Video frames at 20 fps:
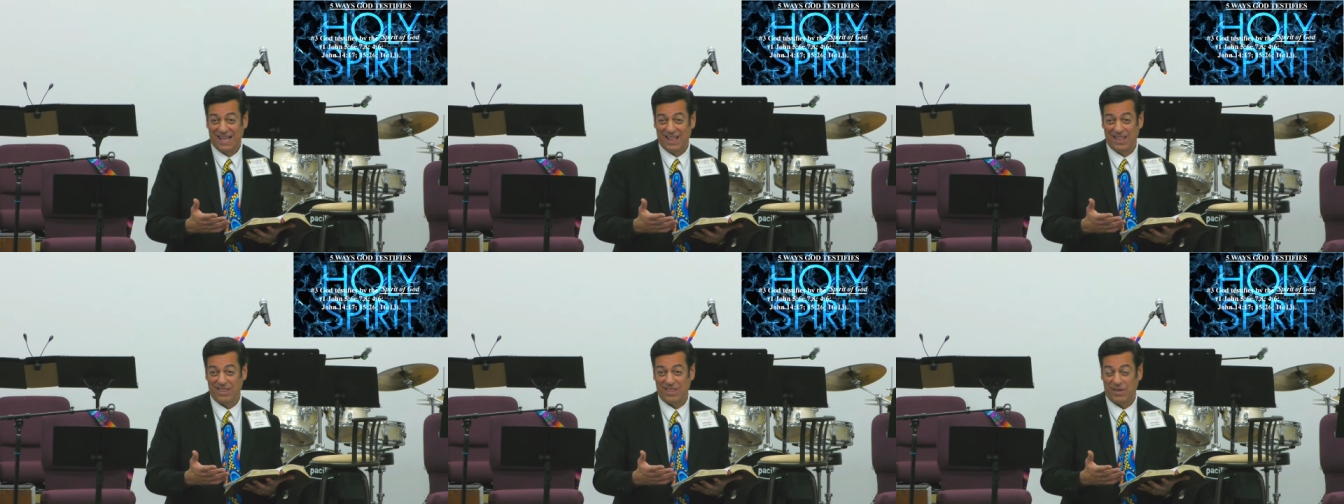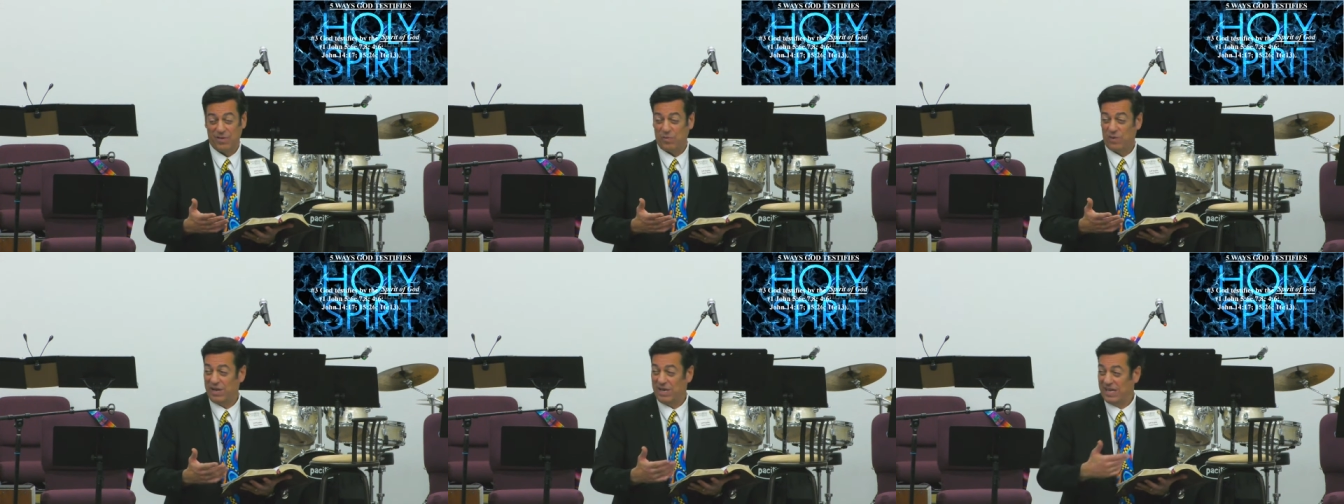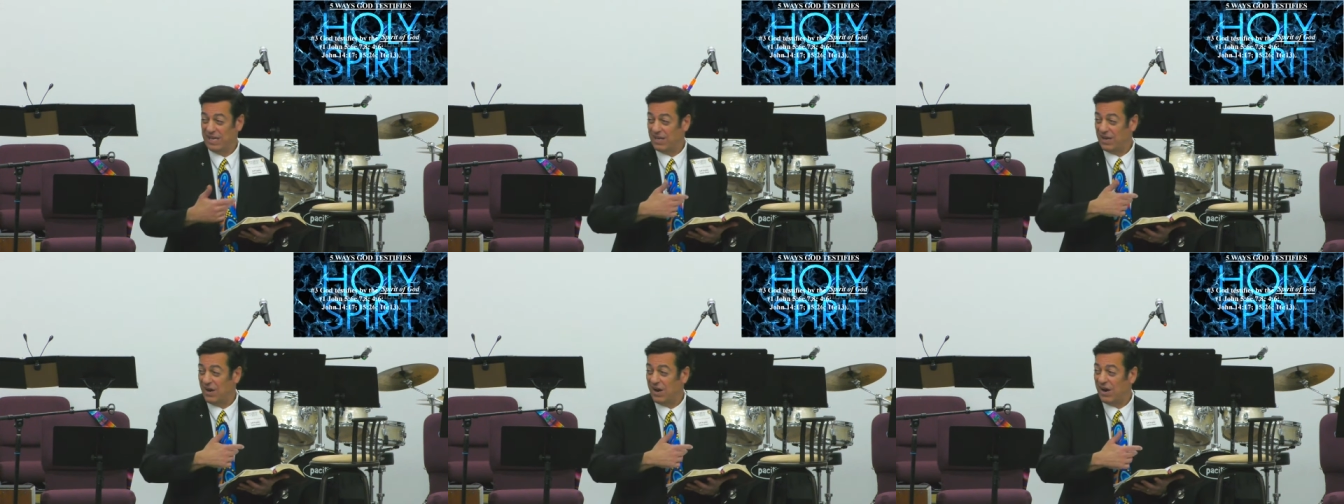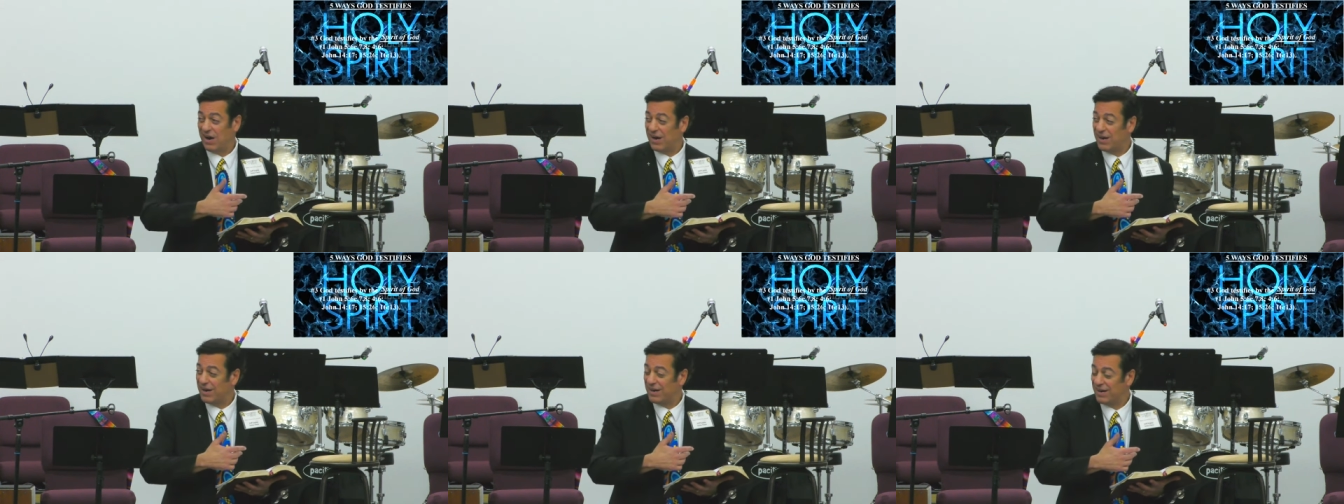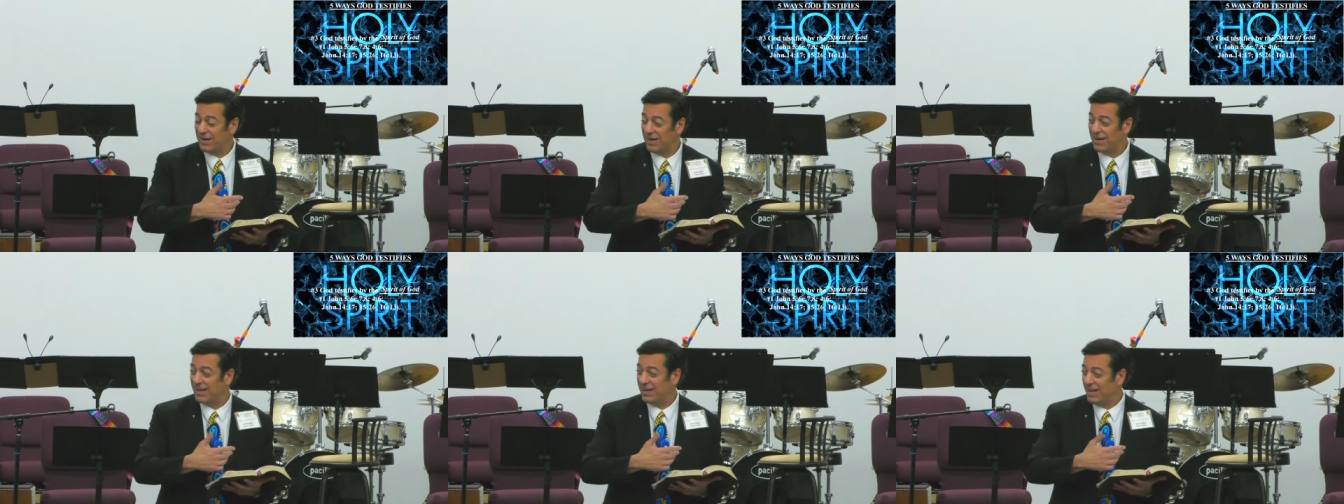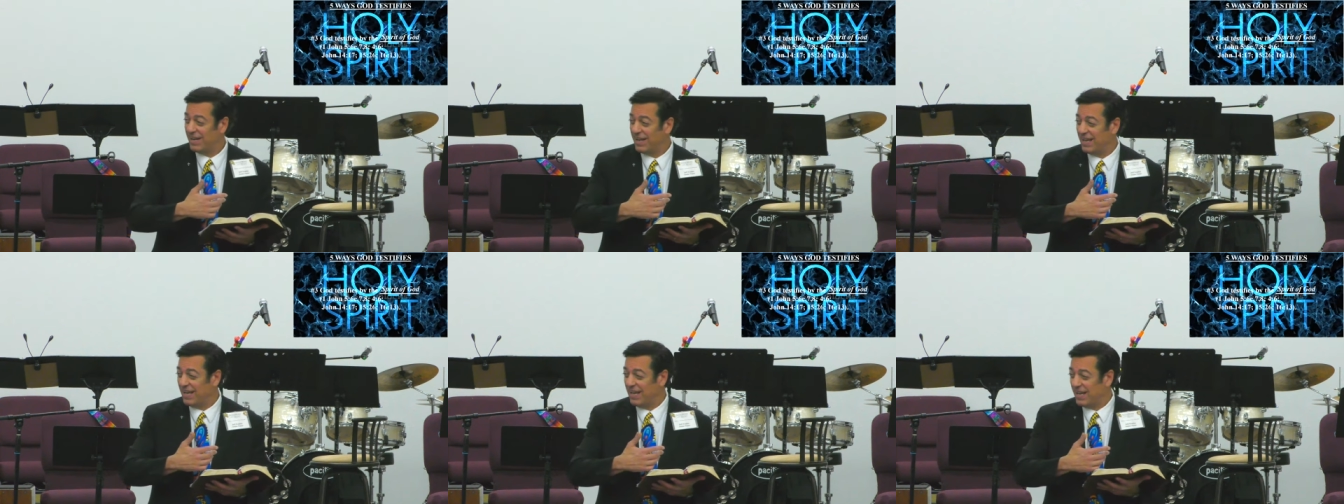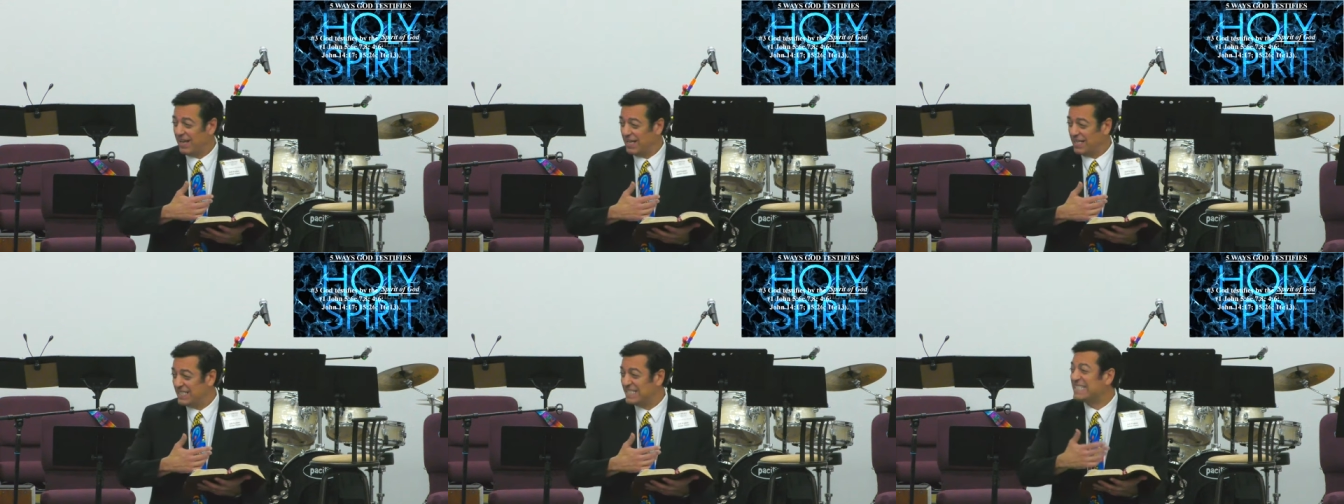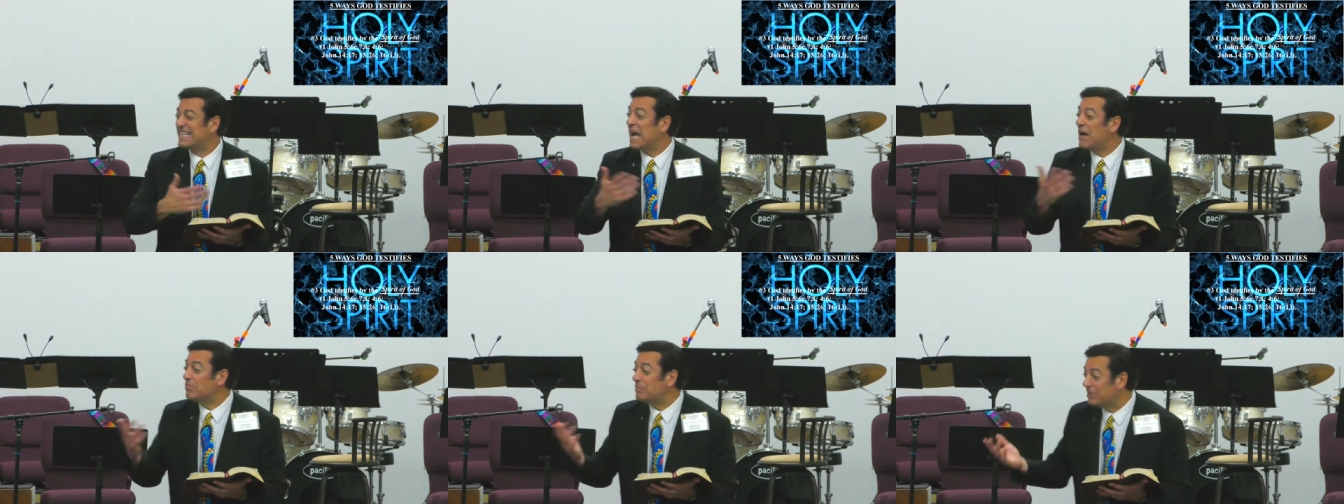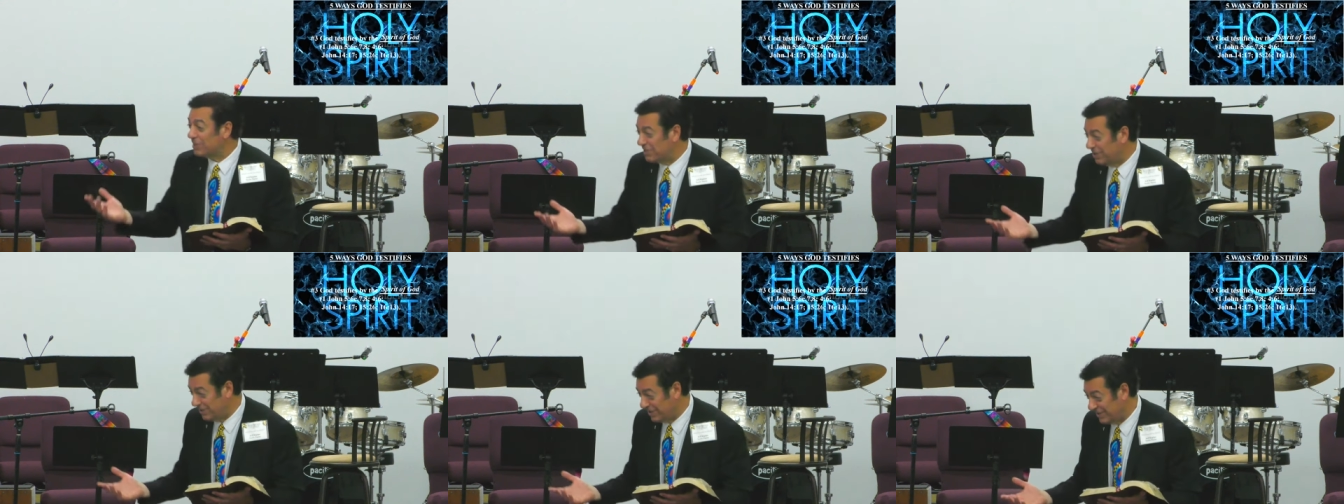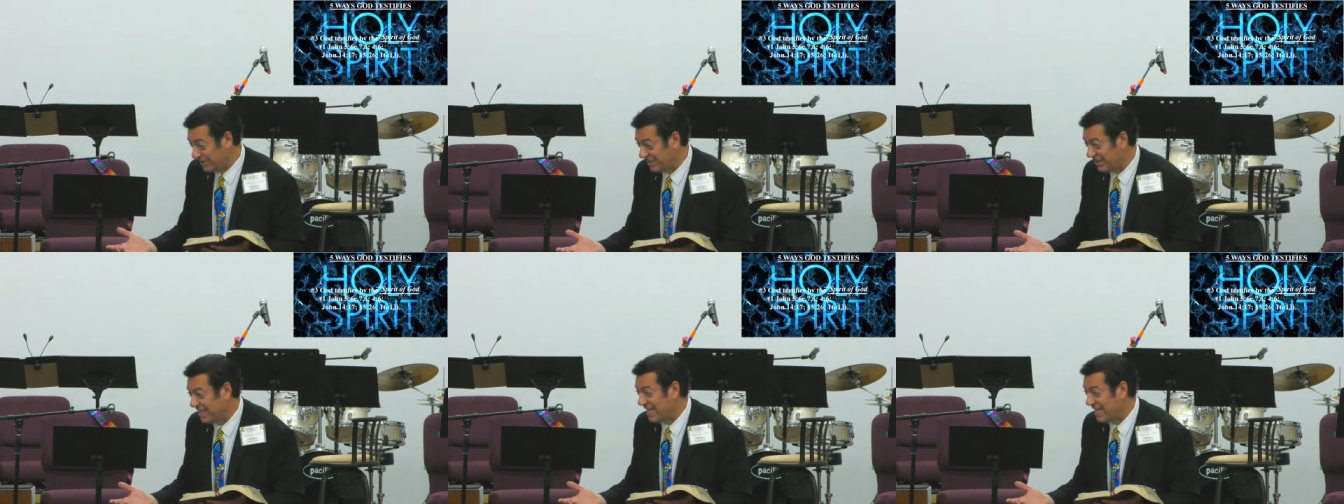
We are skeptical